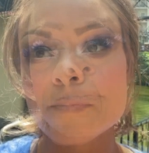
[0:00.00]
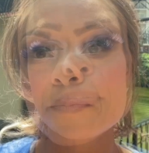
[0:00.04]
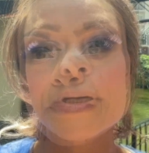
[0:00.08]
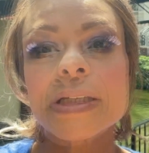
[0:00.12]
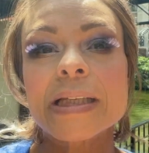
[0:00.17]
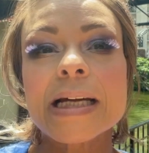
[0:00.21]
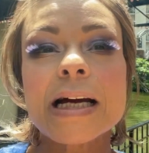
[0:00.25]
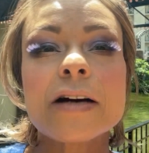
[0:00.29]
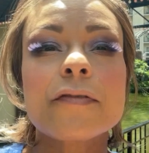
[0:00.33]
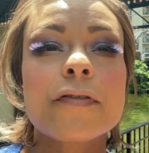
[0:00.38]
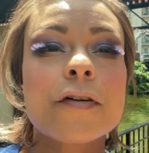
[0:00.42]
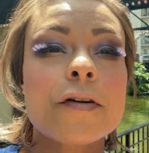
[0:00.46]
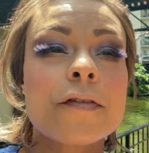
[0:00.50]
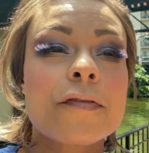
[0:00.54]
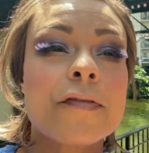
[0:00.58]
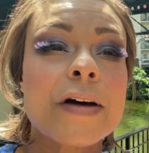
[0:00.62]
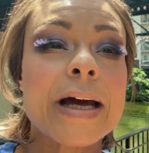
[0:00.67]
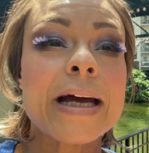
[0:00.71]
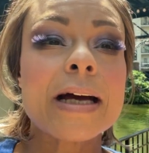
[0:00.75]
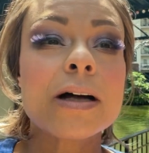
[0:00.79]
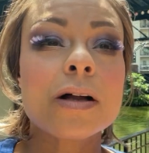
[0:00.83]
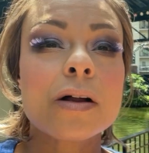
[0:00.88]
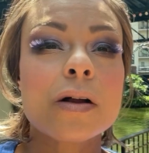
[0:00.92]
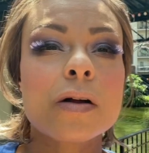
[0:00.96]
But like for
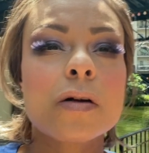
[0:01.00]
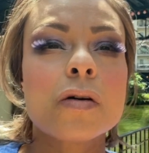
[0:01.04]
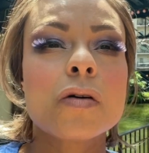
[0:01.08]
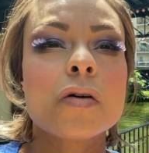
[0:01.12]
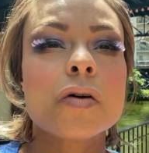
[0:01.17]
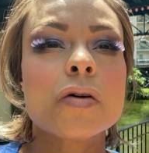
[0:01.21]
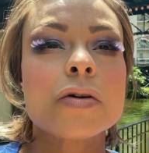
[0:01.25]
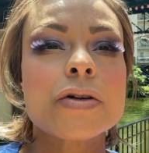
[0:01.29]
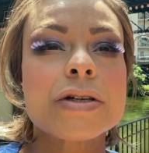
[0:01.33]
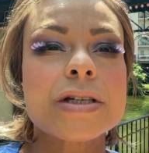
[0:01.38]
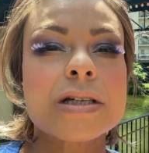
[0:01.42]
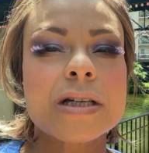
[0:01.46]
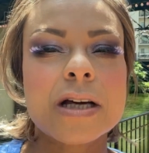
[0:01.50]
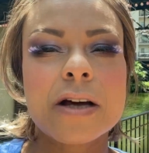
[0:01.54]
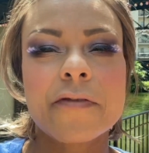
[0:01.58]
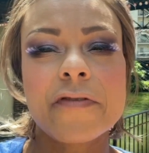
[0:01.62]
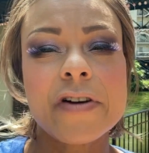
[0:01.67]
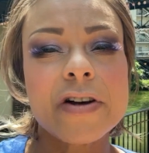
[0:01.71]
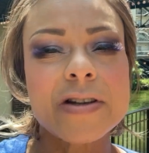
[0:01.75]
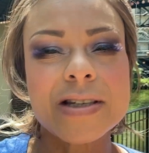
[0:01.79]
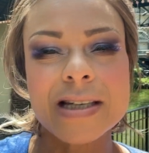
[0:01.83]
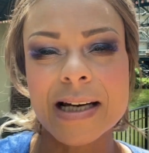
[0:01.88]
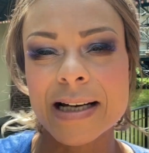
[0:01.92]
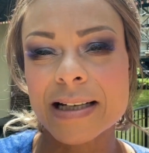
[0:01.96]
veils, if
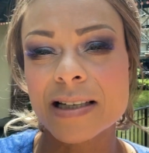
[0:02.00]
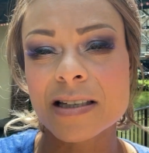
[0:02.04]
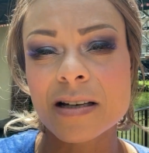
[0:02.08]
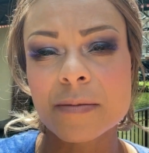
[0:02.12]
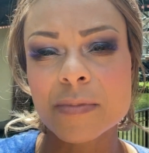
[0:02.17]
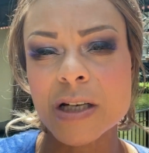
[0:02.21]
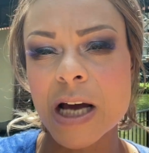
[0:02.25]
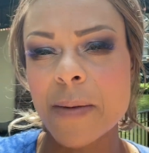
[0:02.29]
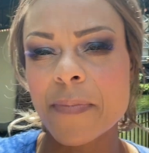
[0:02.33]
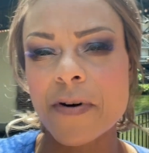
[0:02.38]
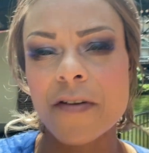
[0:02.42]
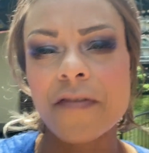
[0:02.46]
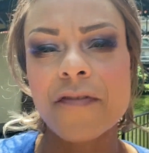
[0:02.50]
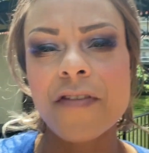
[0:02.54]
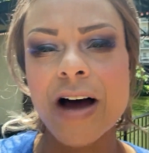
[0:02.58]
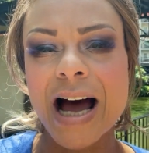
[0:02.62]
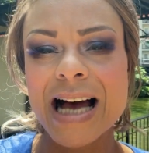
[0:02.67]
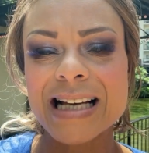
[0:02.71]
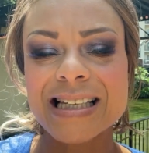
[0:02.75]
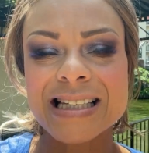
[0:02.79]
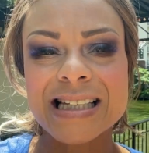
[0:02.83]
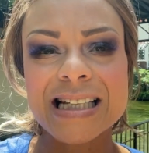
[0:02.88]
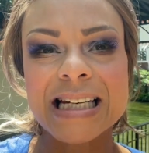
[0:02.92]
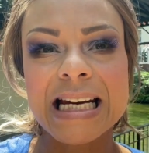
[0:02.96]
it's like some type of
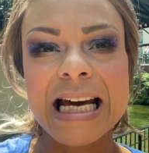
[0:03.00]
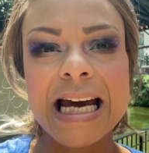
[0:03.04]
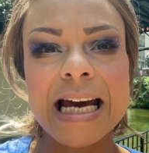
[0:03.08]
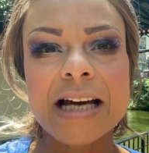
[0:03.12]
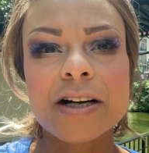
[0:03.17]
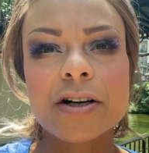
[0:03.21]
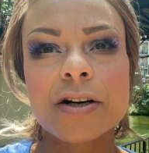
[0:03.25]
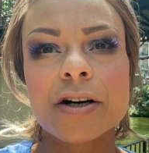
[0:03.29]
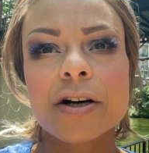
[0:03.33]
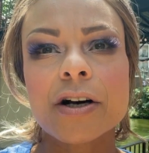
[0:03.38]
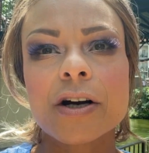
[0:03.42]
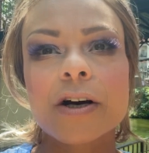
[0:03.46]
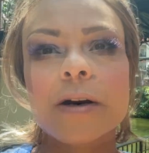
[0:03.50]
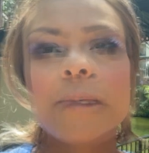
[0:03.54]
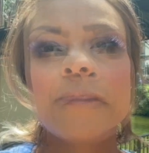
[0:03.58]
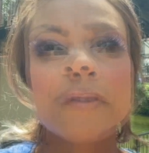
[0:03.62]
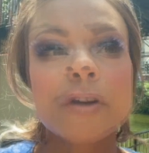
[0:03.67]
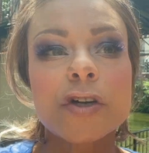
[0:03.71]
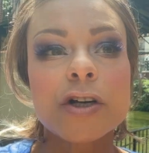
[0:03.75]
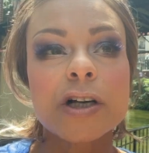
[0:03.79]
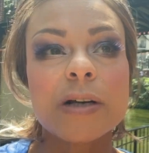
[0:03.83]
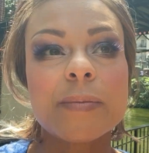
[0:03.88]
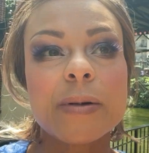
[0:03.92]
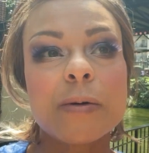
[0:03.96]
fascinator, if
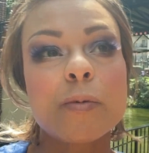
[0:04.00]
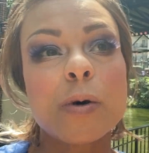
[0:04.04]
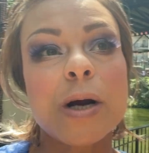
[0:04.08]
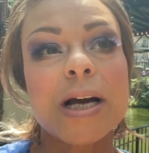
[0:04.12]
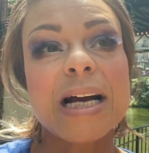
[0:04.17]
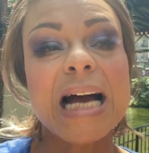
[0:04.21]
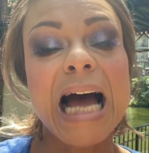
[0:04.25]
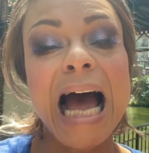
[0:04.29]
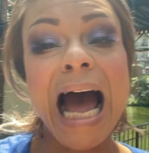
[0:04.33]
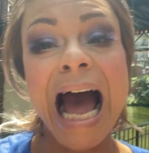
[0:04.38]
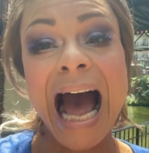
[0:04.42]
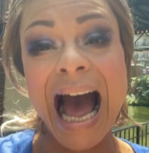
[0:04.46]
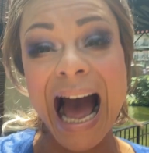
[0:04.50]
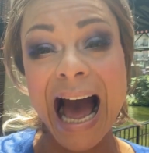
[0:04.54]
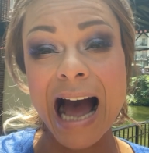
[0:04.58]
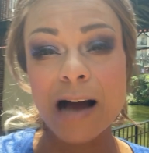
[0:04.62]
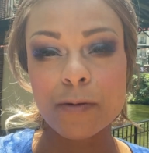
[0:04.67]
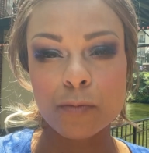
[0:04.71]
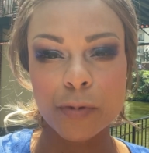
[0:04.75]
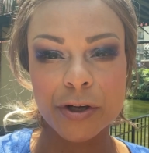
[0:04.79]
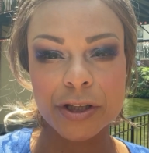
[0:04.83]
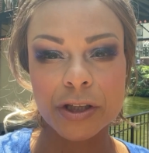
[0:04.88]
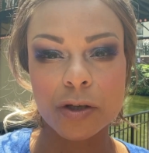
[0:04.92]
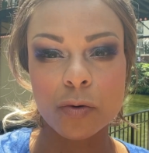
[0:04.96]
you're going to be wearing a
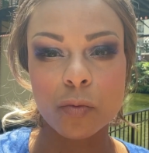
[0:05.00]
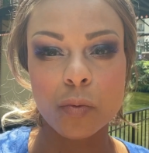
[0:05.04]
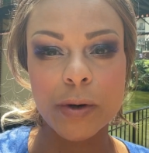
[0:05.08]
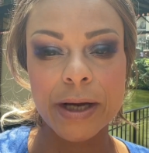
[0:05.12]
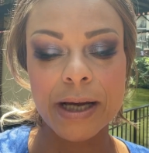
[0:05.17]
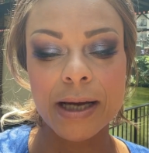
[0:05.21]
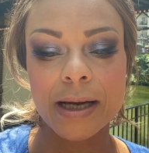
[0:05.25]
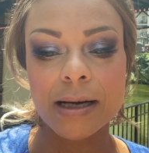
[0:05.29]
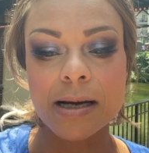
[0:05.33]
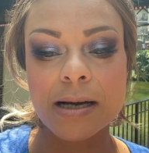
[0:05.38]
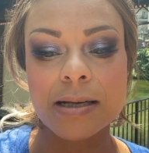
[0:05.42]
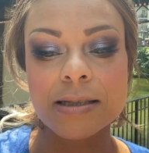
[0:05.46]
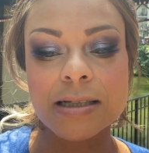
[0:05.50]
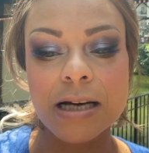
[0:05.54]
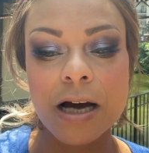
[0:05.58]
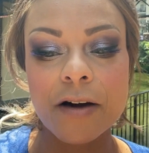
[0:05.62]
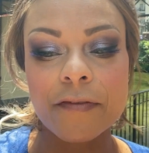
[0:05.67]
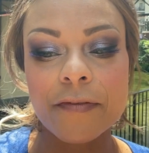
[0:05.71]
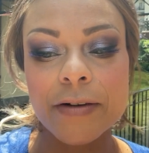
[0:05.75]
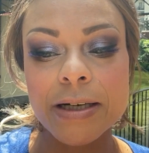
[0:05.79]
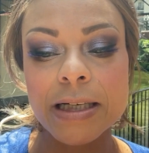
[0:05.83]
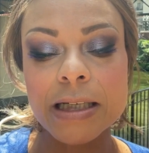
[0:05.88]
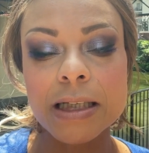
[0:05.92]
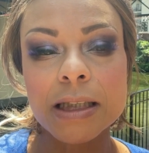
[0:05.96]
hat with the wig,
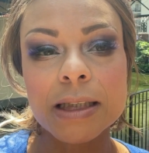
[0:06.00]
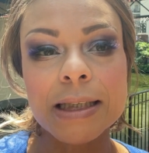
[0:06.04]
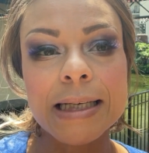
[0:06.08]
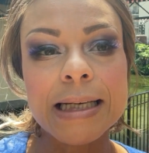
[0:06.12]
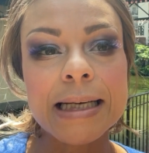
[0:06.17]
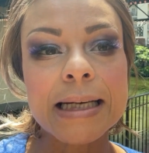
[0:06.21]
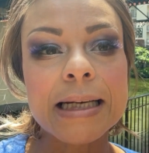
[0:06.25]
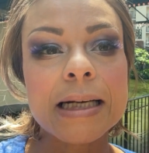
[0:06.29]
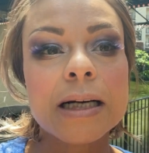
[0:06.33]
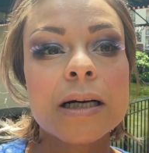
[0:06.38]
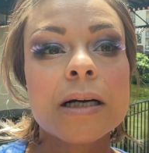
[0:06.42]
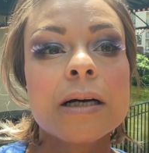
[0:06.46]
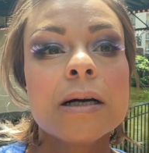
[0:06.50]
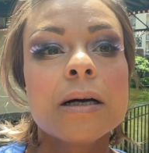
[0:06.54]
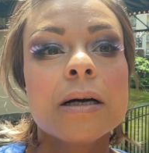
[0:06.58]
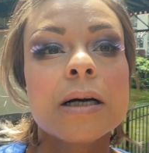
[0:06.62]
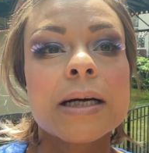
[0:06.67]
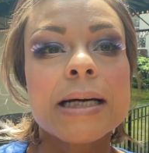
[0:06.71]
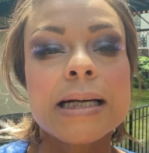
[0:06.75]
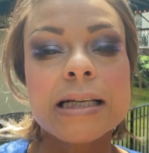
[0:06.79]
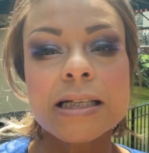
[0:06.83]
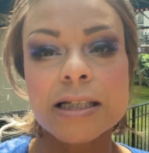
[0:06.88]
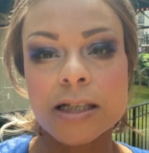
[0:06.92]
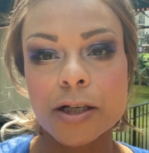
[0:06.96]
definitely
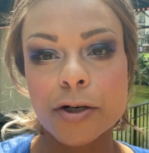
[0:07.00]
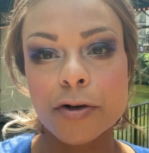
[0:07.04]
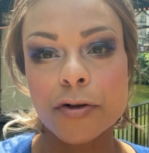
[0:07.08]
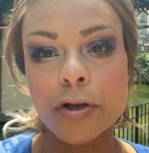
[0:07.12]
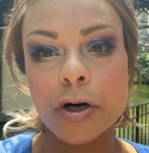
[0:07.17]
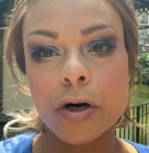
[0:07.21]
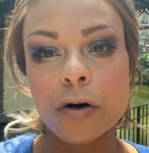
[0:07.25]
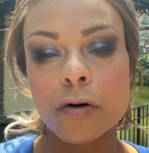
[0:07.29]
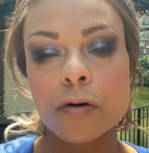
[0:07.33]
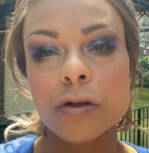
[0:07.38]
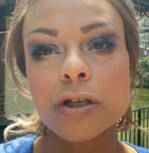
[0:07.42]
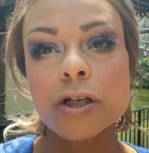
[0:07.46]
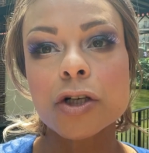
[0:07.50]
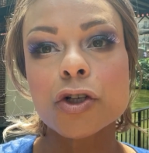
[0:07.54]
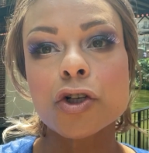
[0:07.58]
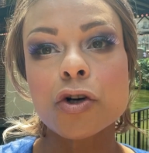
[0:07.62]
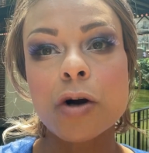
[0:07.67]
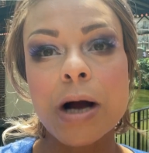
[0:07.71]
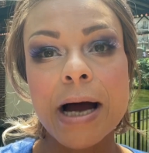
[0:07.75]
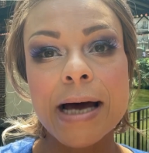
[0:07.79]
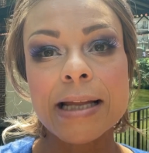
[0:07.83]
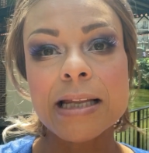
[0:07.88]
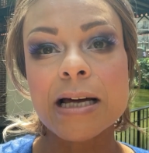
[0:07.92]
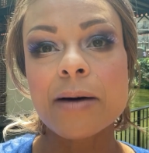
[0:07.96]
consider those,
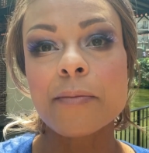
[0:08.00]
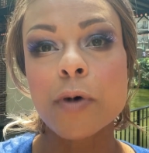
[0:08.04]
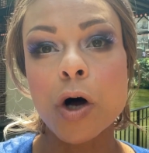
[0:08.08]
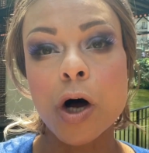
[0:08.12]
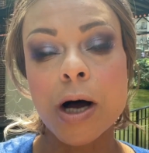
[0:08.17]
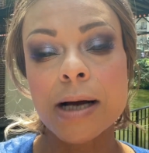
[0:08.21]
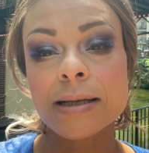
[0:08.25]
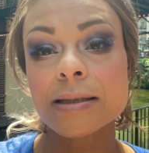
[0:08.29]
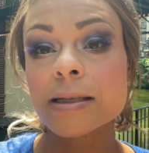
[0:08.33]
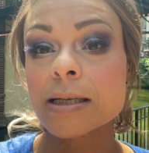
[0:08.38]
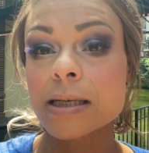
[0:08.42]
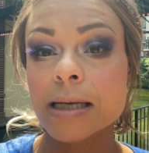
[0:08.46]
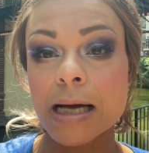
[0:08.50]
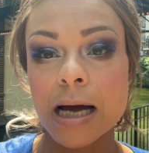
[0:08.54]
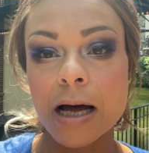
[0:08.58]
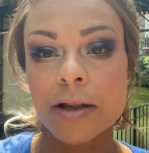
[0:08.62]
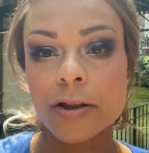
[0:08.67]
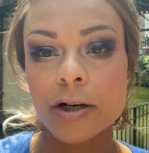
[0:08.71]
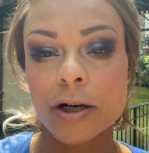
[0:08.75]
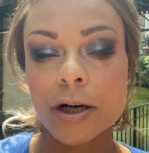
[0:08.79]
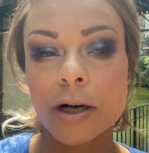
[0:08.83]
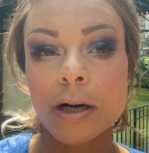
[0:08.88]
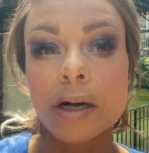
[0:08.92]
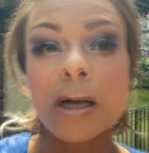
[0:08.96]
try them on
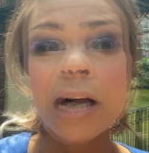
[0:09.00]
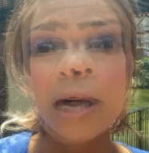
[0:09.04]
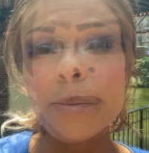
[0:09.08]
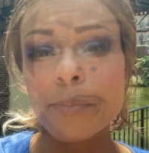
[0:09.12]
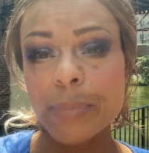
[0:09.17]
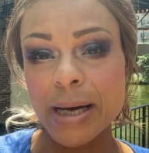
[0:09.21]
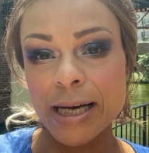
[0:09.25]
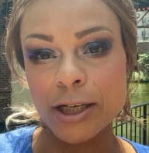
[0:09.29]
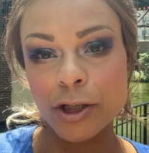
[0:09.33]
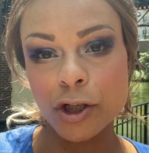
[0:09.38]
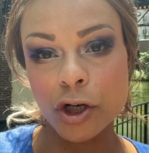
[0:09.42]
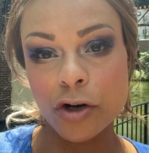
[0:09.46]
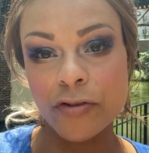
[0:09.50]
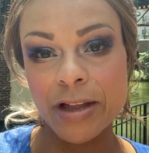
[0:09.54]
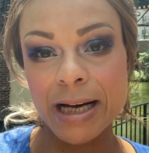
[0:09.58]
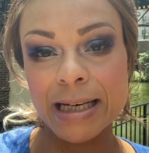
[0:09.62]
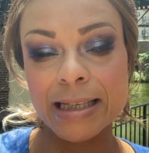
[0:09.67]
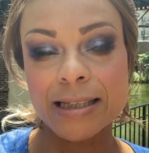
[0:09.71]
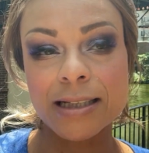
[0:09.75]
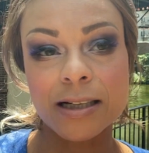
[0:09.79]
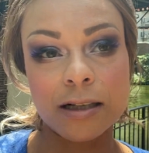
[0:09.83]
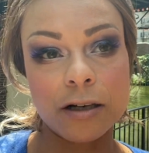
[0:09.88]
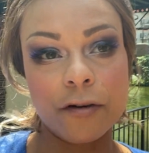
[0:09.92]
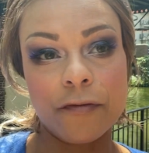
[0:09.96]
together, and make sure that
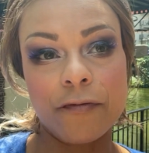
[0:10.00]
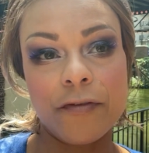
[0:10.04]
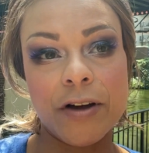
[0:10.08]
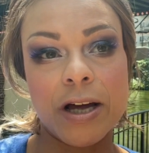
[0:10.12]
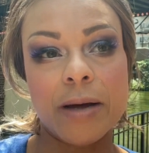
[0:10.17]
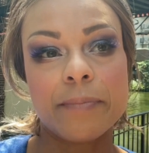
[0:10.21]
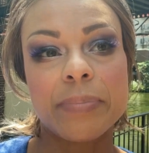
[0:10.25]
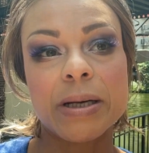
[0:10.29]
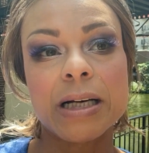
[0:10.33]
it's going to fit.